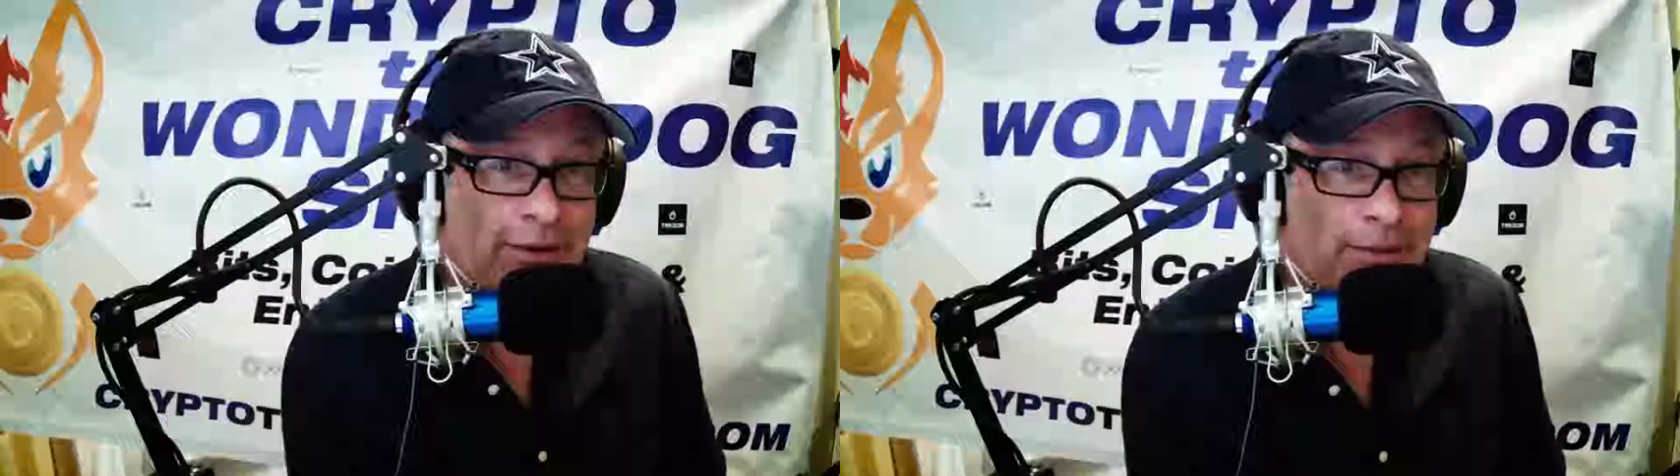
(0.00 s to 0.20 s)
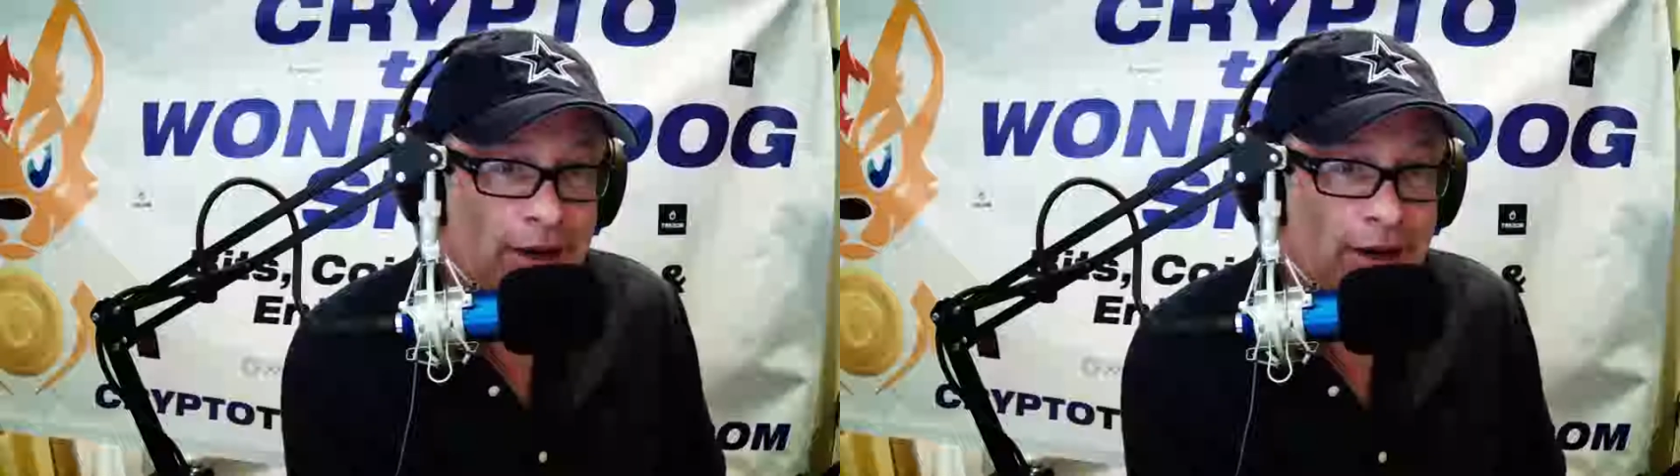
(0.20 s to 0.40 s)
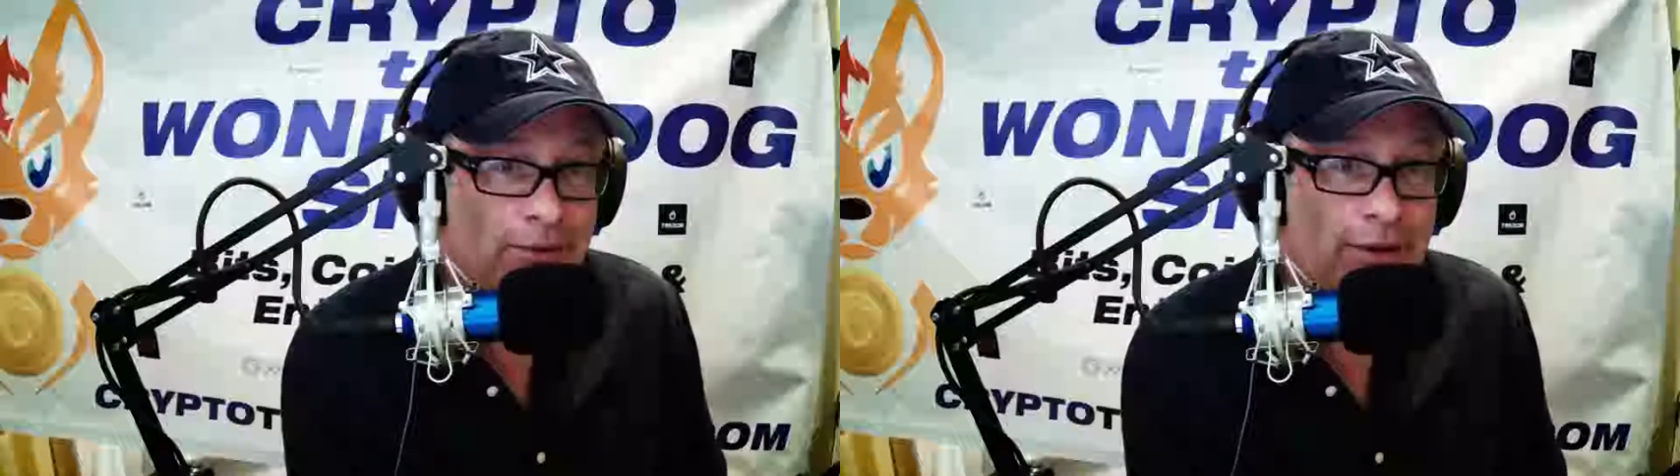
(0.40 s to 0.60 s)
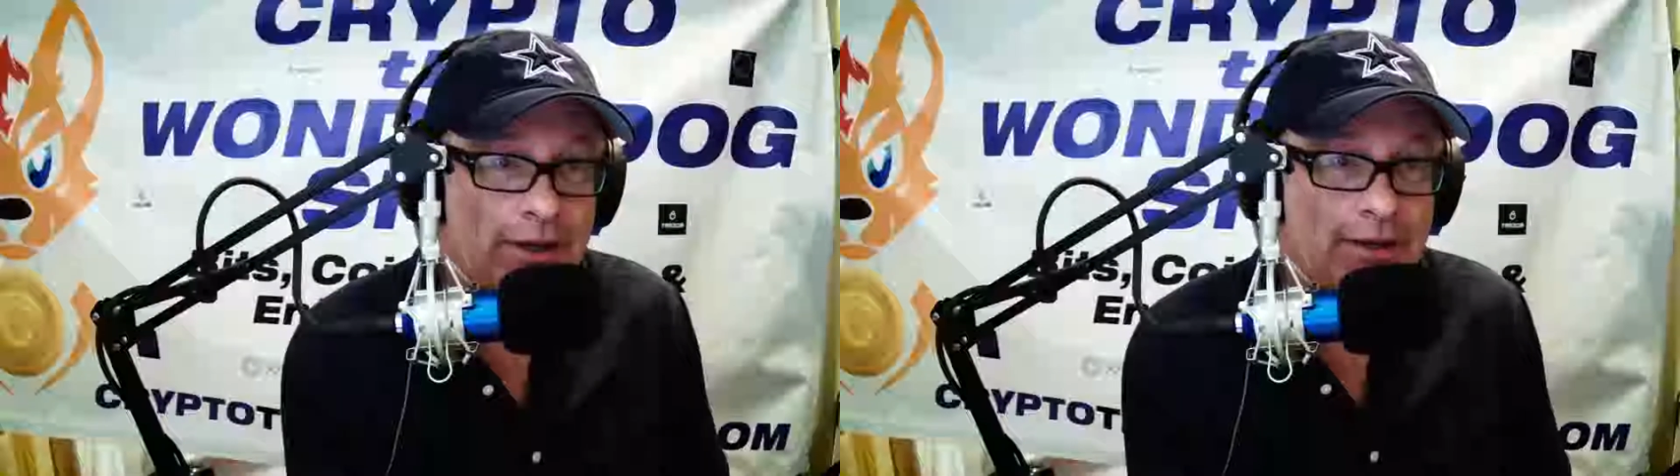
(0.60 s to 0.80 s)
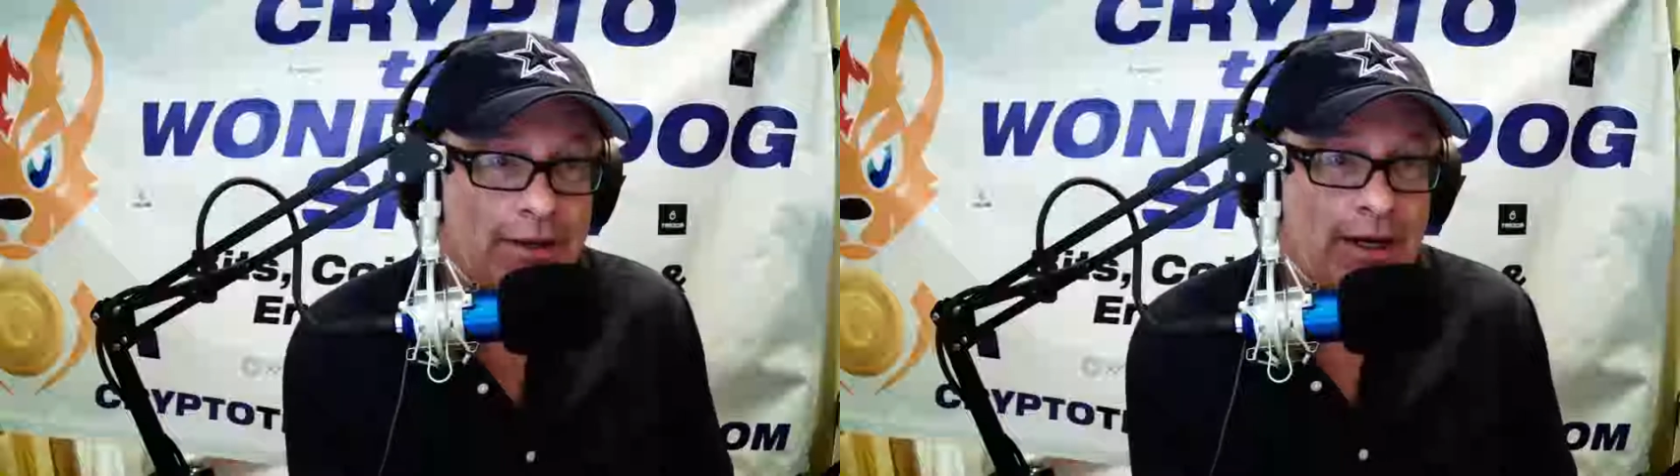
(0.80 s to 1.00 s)
I'm not
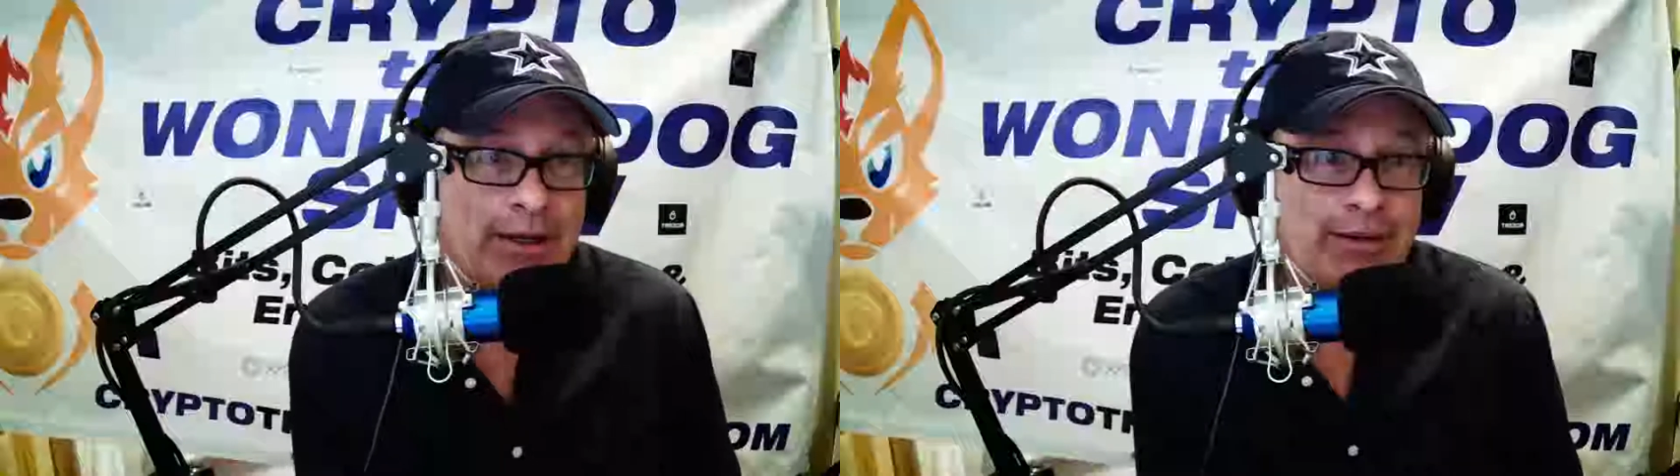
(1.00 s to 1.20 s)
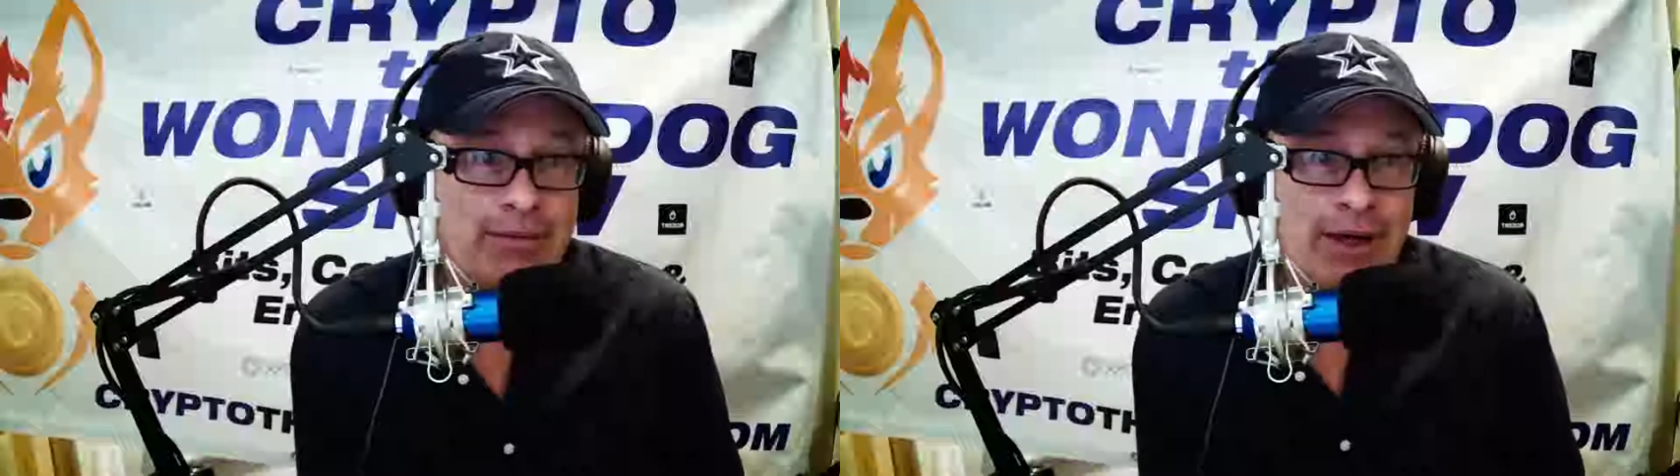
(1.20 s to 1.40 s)
one. I